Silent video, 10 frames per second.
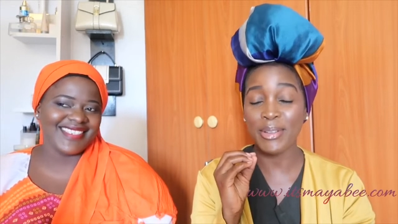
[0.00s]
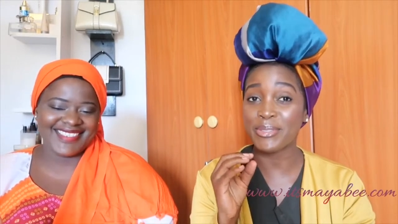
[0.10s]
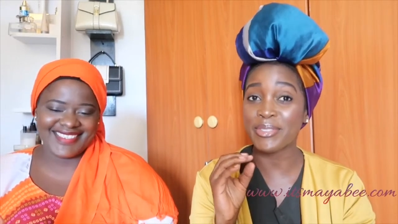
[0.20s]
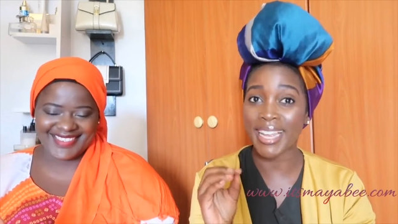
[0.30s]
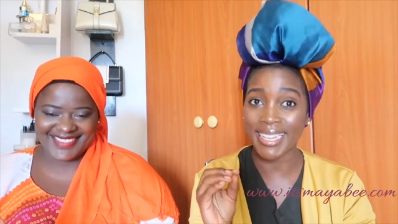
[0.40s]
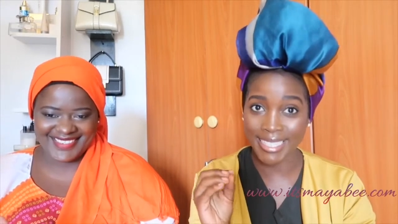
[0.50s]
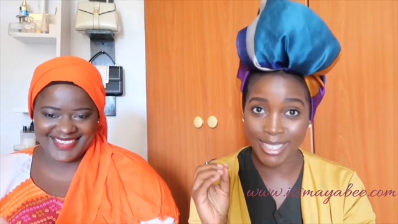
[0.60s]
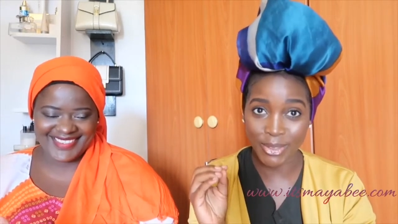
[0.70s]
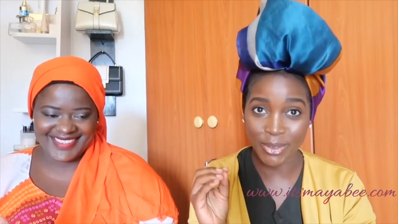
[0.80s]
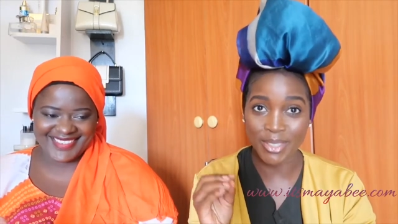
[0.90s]
Speaker 1: Not
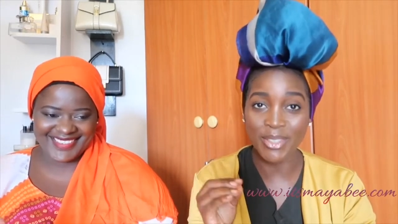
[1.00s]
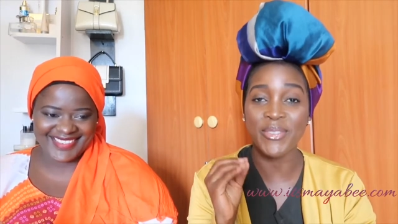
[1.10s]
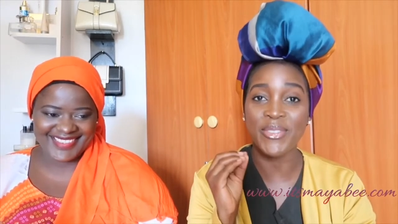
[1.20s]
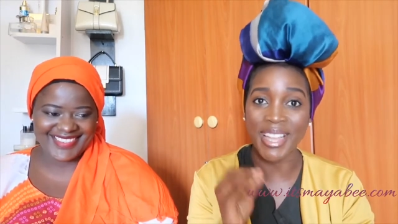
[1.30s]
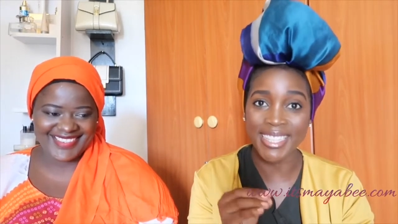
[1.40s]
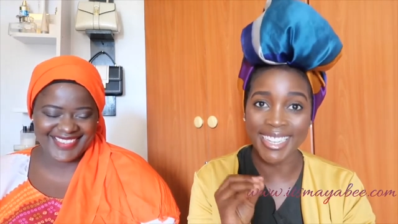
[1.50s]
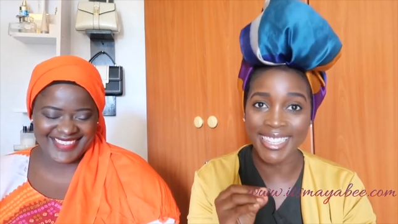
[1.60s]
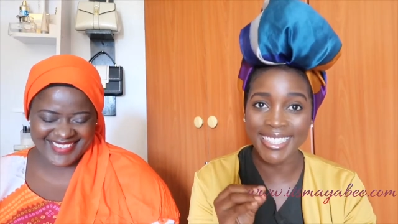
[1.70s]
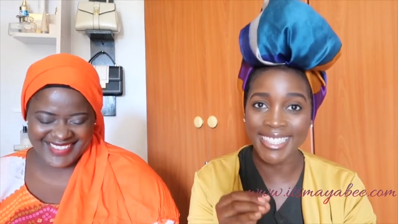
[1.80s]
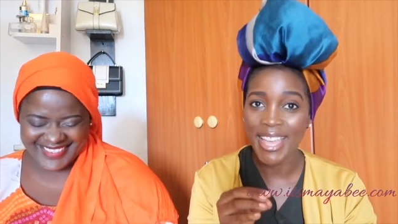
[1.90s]
reality shows.
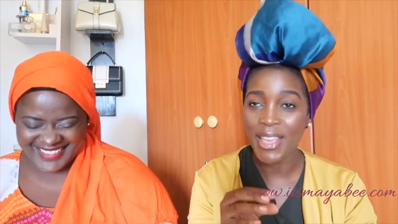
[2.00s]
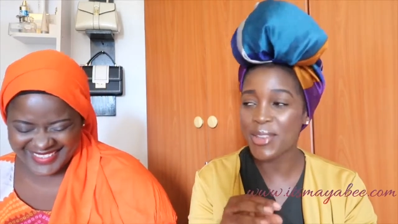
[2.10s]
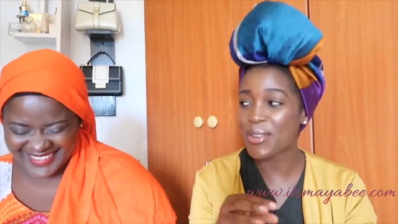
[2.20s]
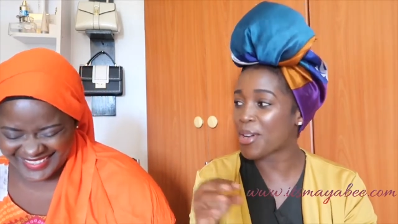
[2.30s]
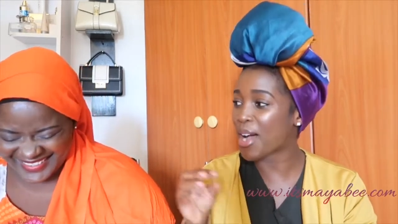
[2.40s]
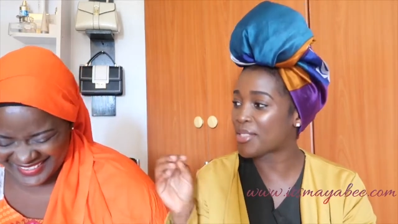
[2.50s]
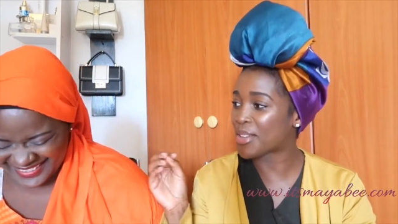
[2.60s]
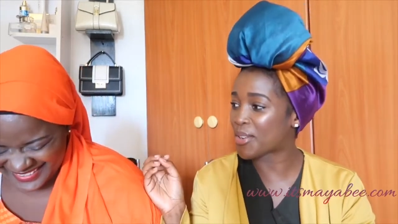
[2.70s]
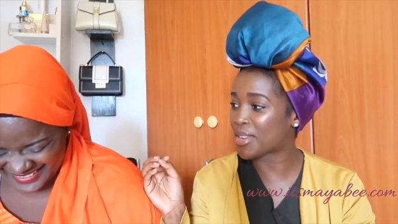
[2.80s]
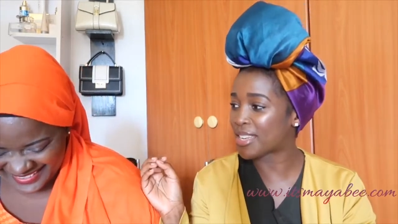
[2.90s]
Ratchet. You know how
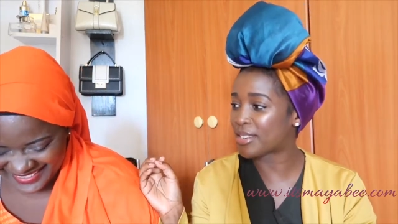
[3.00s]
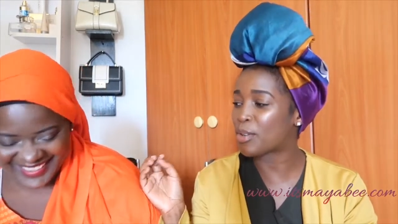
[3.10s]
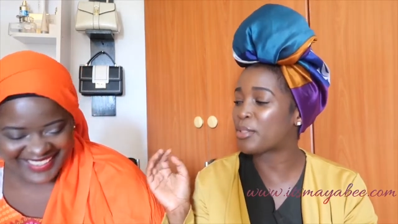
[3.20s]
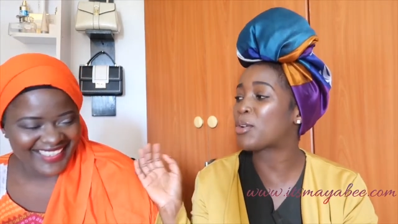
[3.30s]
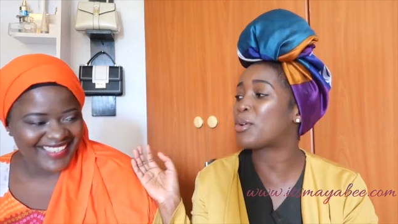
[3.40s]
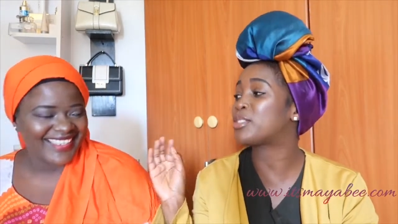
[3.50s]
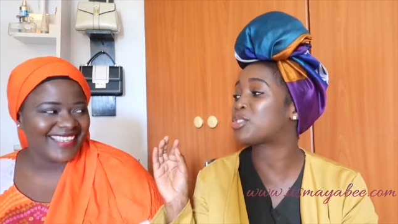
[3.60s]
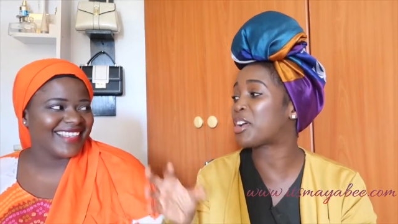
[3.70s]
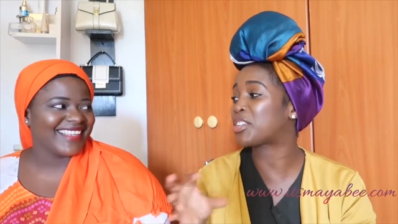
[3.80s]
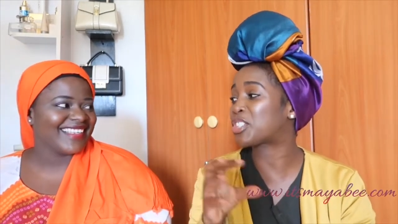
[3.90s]
they call it? No, they call it
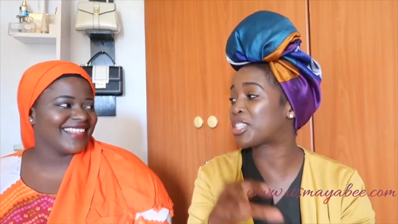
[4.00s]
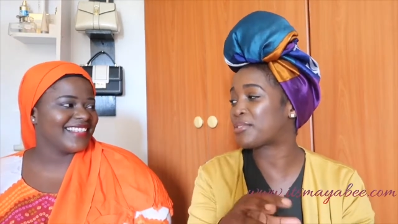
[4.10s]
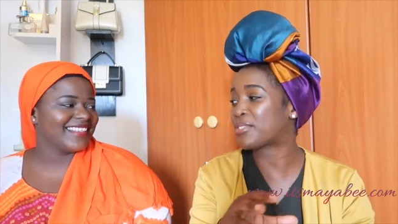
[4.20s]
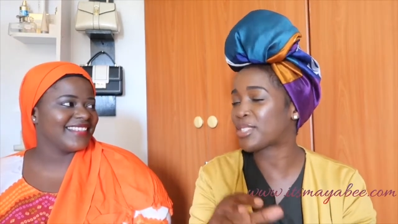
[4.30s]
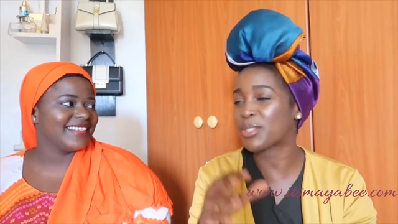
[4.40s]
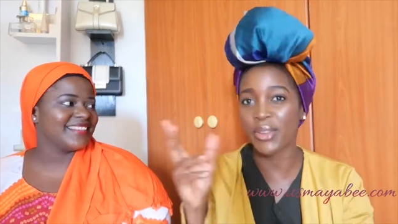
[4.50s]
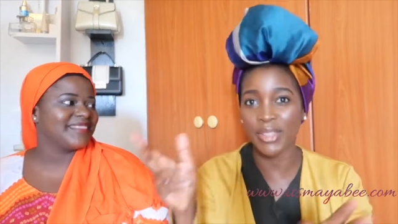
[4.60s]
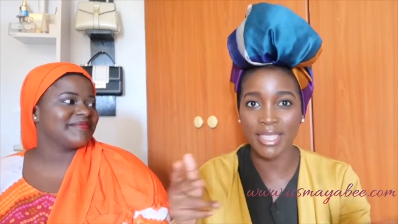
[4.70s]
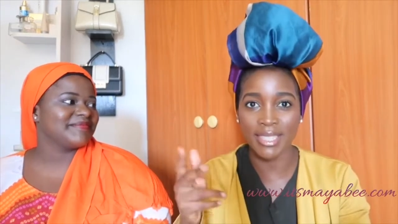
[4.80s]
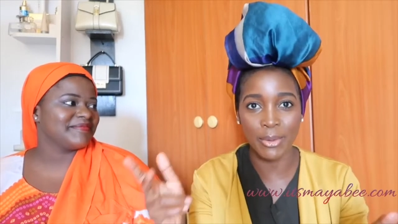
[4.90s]
trash TV. Sorry,
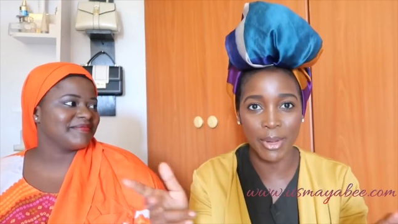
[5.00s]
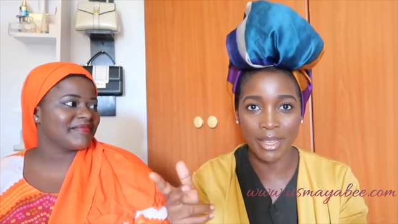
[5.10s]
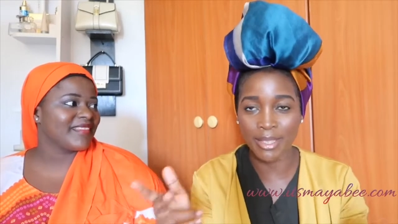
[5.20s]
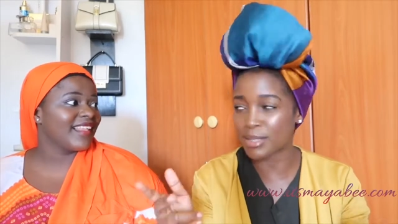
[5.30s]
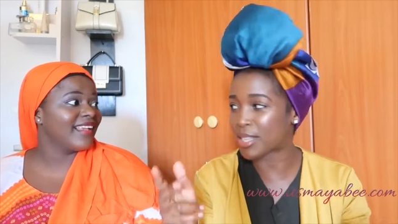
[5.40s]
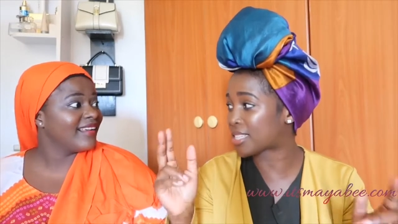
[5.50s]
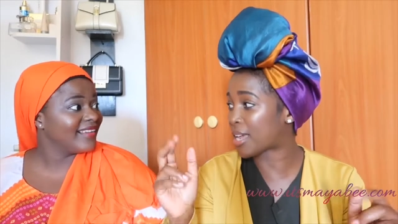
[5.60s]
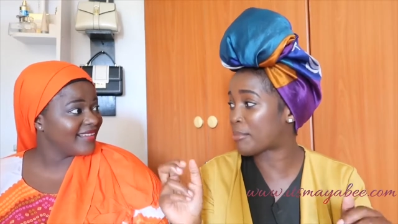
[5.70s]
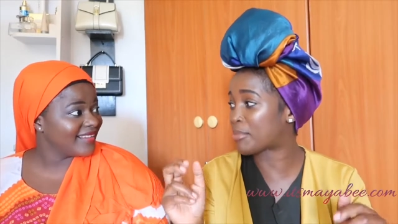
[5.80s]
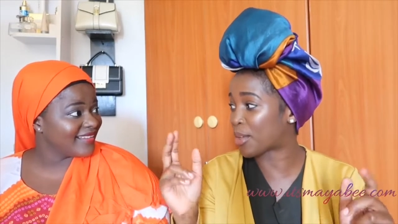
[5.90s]
that's the word. That
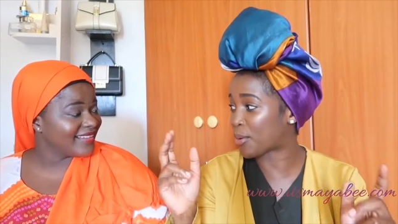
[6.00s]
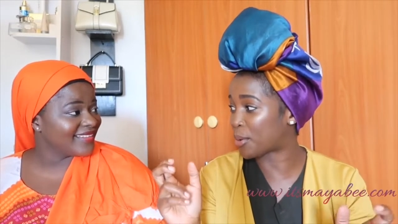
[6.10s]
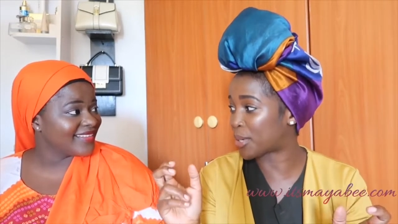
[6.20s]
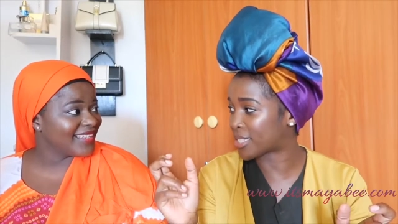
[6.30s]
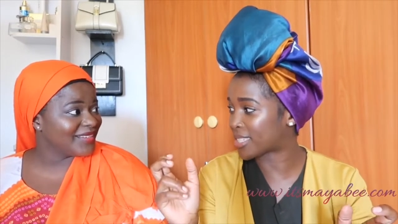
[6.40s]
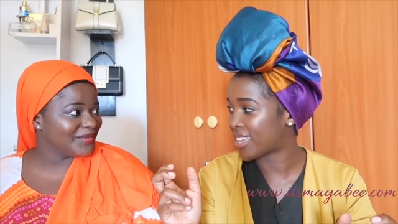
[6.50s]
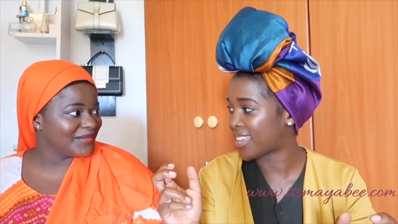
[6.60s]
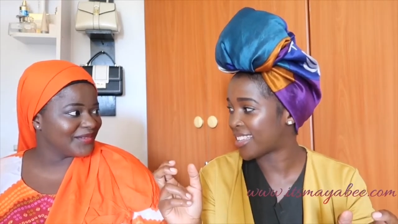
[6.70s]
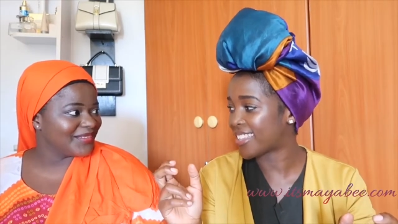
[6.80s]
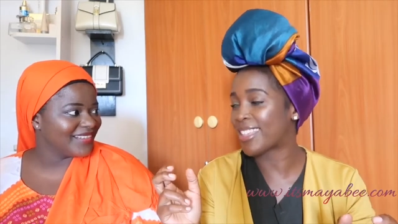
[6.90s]
term they call it. They
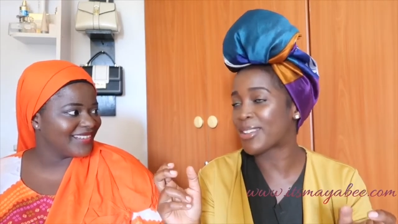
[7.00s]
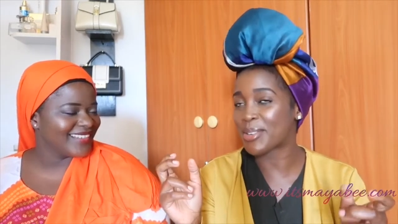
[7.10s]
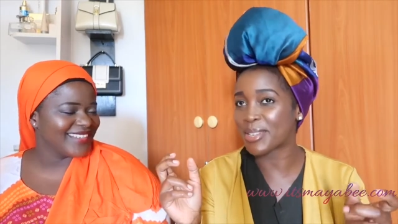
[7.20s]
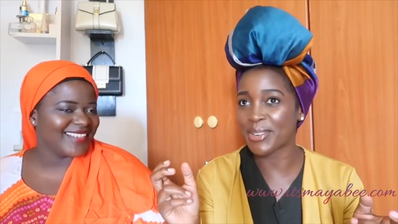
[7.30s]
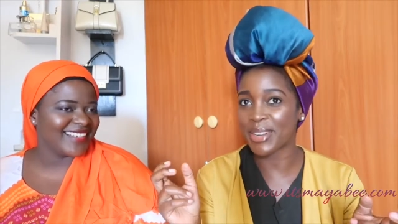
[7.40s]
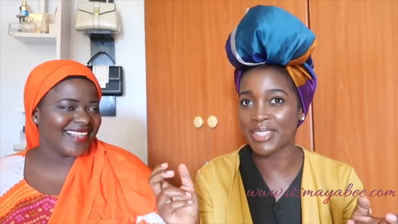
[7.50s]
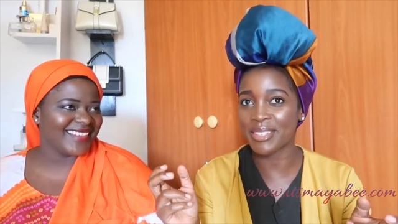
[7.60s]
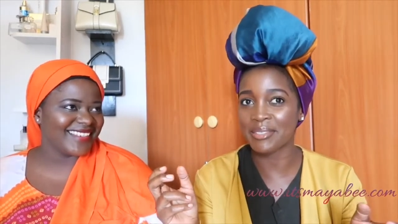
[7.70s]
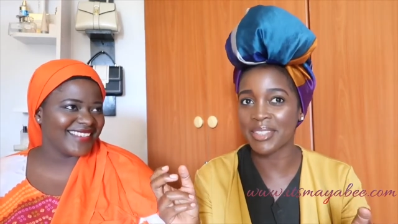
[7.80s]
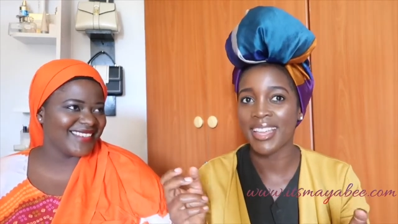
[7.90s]
do. Yeah, they call it trash
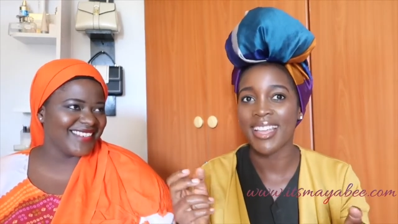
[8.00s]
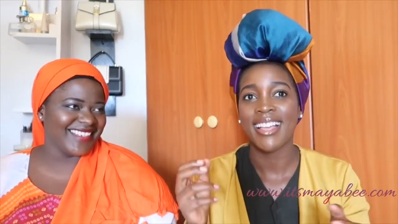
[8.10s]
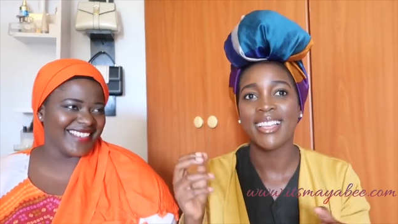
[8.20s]
TV.